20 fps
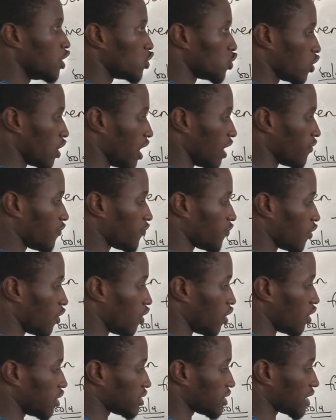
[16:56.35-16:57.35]
So you have
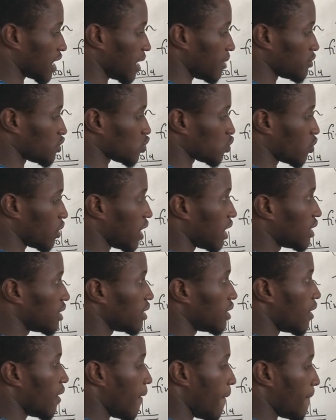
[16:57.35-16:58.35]
4 times 1
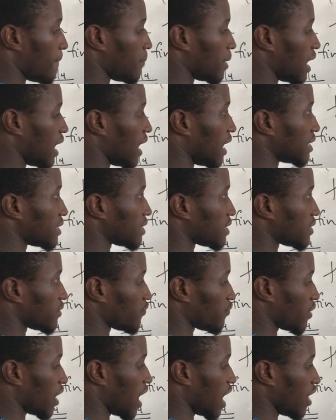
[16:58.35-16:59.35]
plus
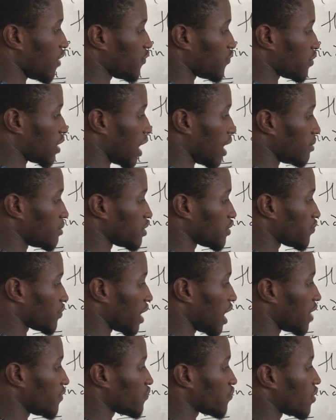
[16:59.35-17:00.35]
5 times
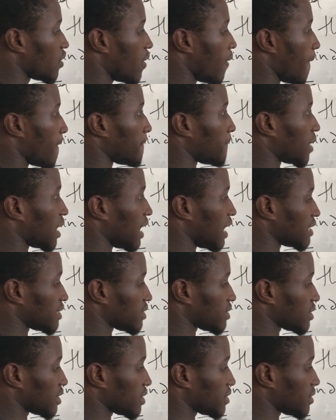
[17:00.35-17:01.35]
5
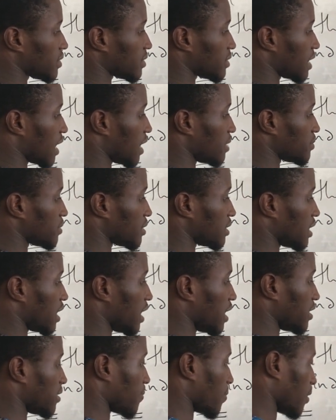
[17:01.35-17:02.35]
plus 6 times 9.
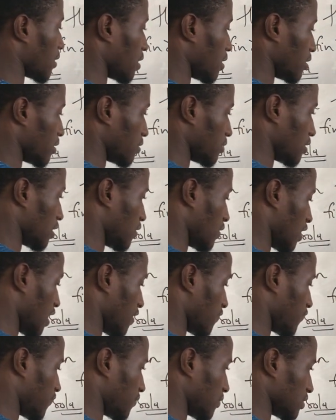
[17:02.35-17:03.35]
Then you have